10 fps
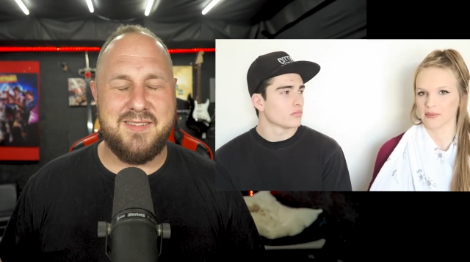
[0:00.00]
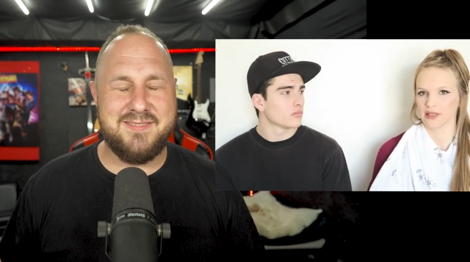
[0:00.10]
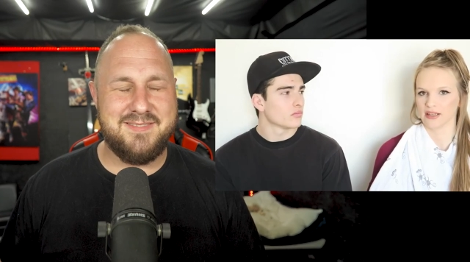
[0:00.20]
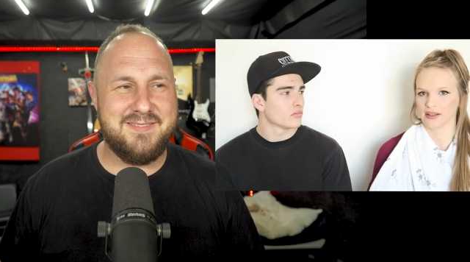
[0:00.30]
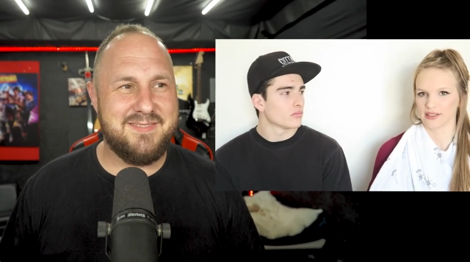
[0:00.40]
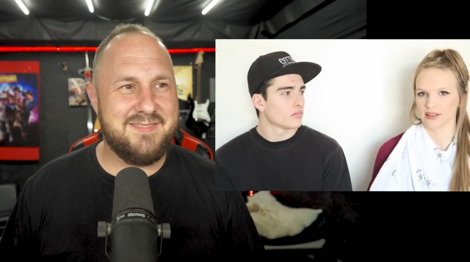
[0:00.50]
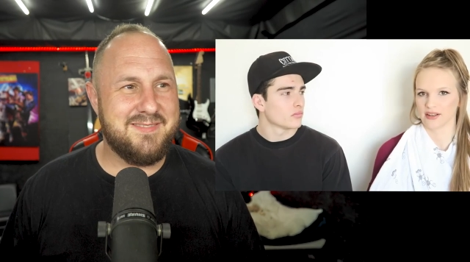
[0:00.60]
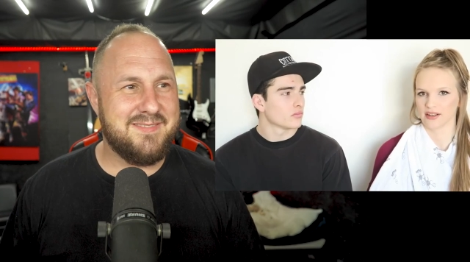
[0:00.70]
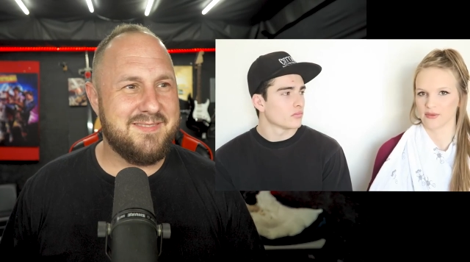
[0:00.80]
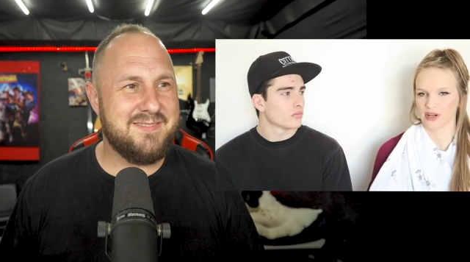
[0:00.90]
Speaker 1: Me and
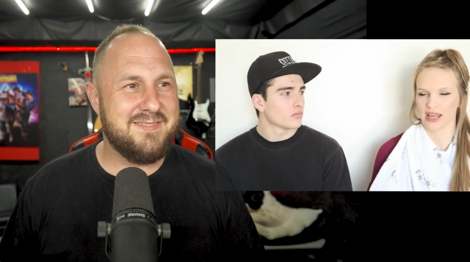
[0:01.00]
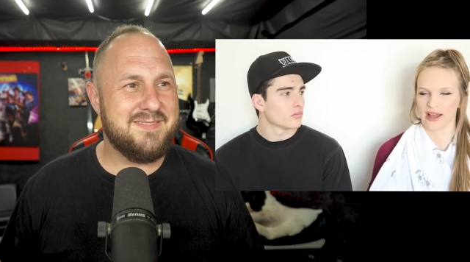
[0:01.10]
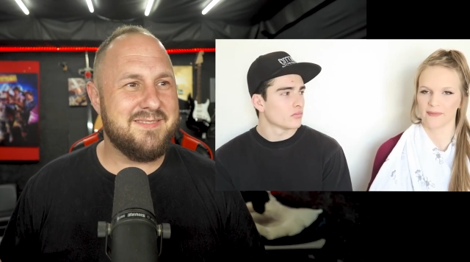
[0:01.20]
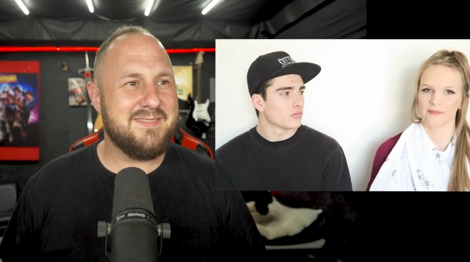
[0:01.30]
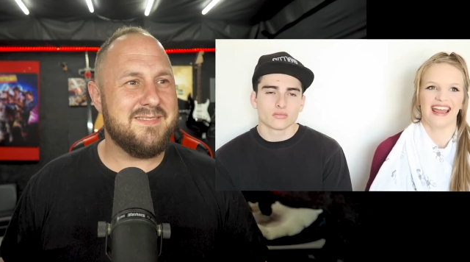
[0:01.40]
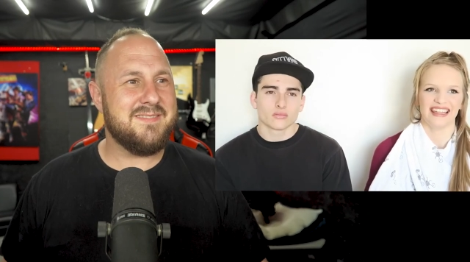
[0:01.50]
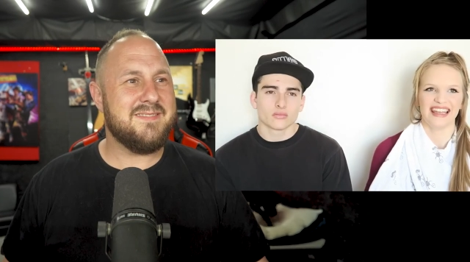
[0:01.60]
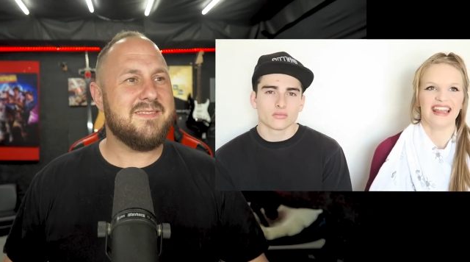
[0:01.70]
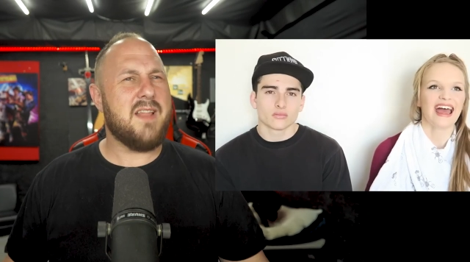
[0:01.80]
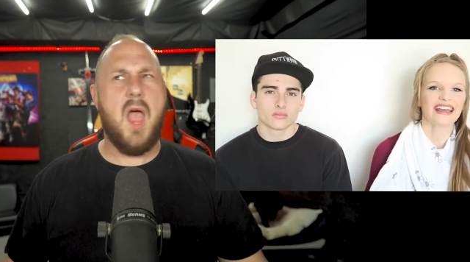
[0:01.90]
Oscar are gonna work out. And the
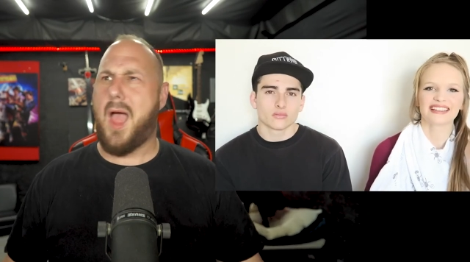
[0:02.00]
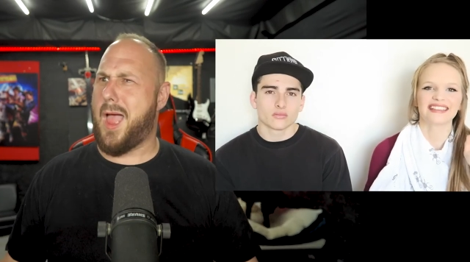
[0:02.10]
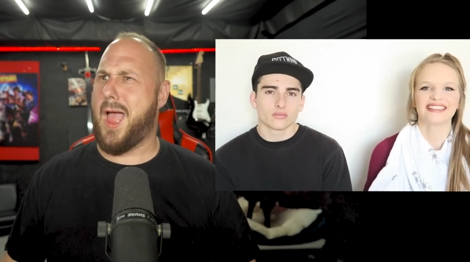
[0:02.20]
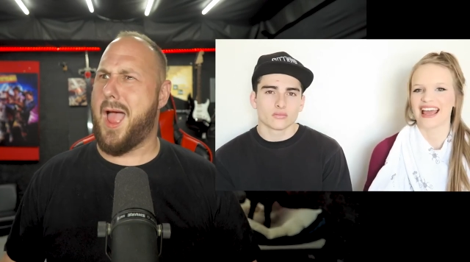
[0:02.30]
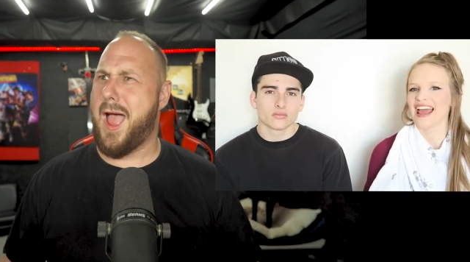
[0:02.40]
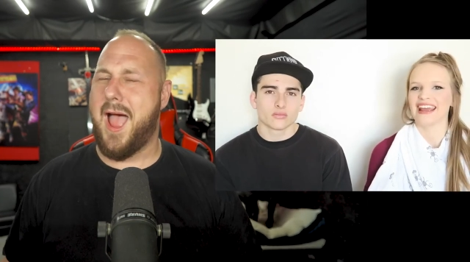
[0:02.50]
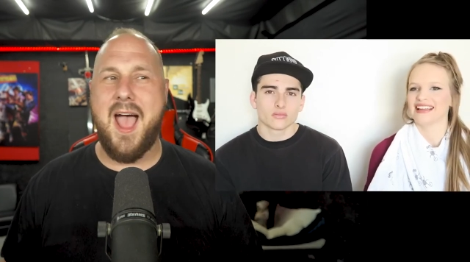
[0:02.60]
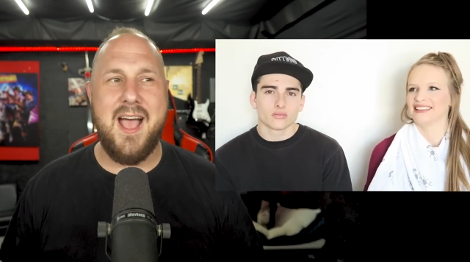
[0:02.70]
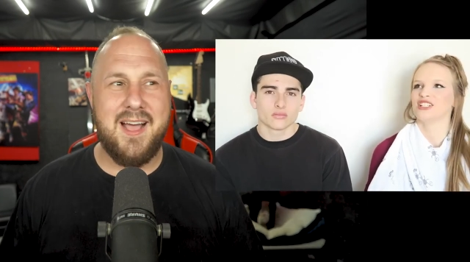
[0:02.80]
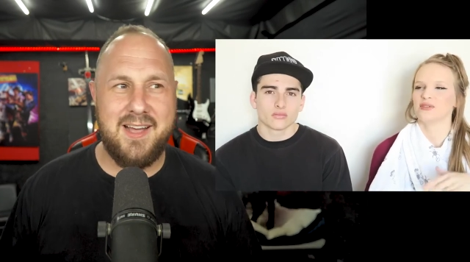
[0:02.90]
next
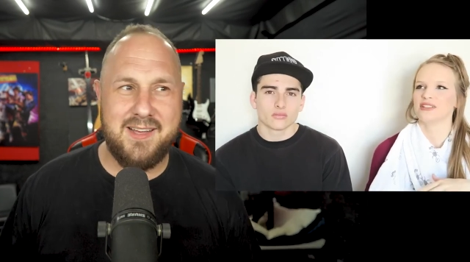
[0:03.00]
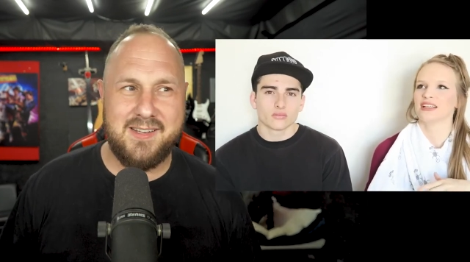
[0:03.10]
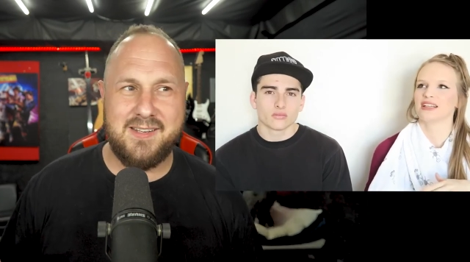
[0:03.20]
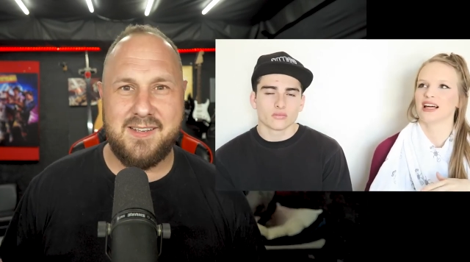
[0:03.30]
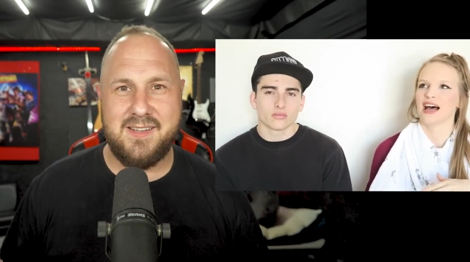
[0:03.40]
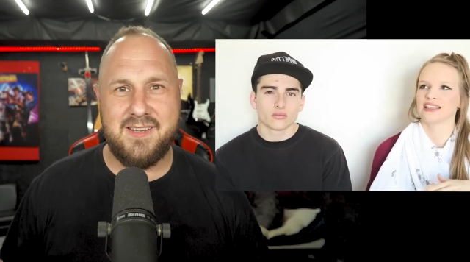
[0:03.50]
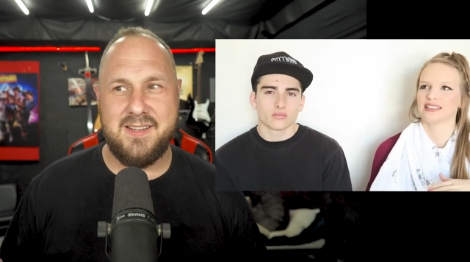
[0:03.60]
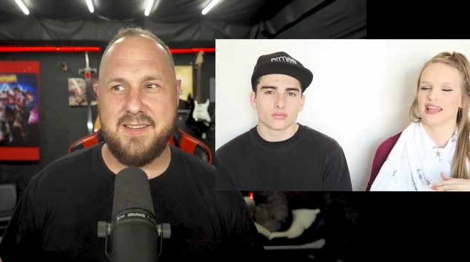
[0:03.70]
day, she was in class,